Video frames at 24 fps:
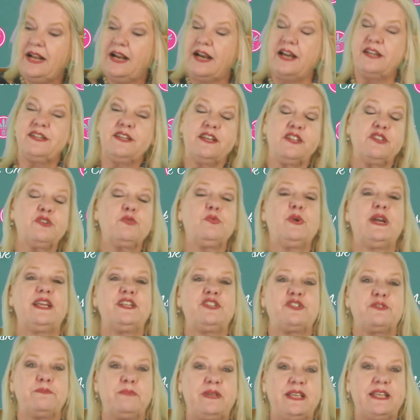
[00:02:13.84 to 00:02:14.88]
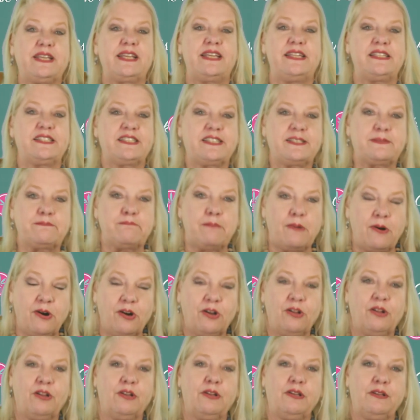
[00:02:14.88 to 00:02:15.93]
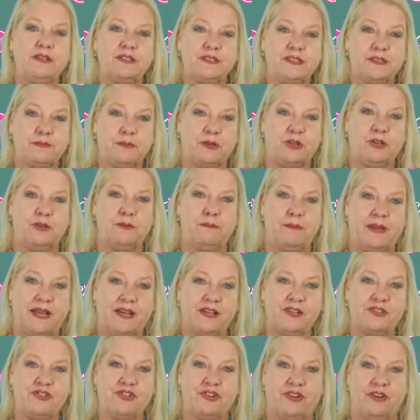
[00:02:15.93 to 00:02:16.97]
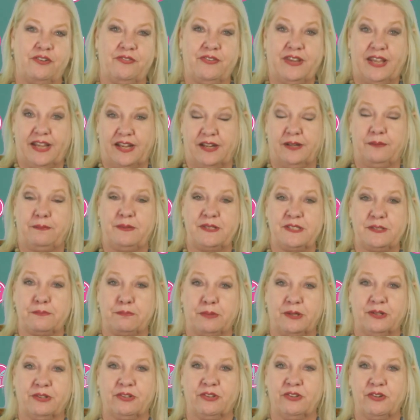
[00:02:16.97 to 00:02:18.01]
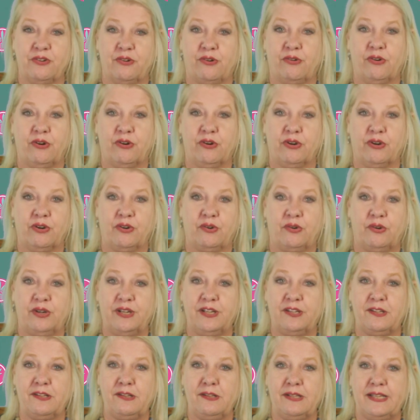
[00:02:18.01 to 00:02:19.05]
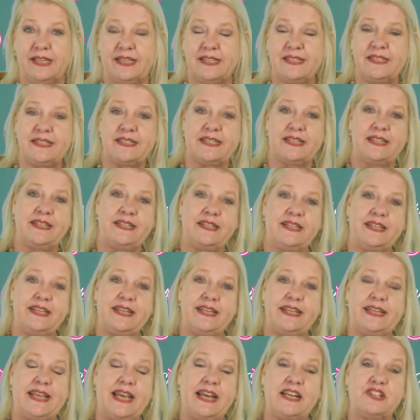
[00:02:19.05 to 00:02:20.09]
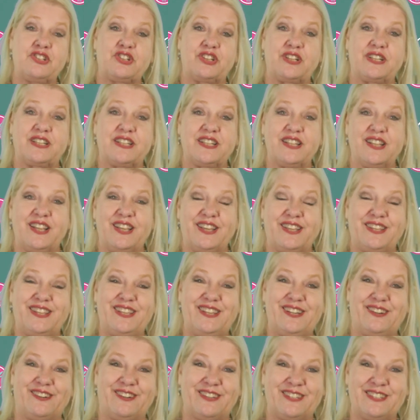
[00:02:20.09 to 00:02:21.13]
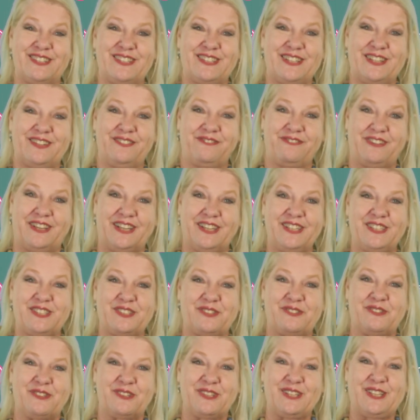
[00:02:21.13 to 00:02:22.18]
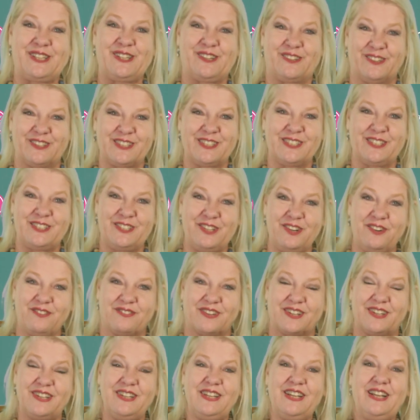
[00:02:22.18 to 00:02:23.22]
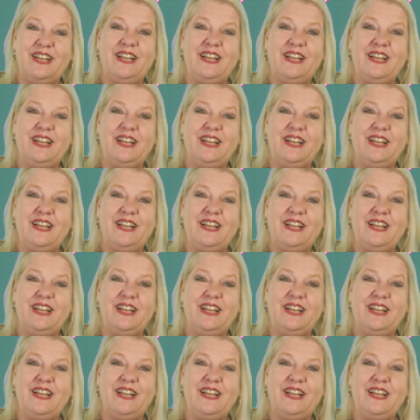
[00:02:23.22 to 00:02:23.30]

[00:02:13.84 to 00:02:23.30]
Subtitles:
Another way to make a small batch of cannabis butter or oil is in a gadget like the ARDENT FX or the ARDENT Nova.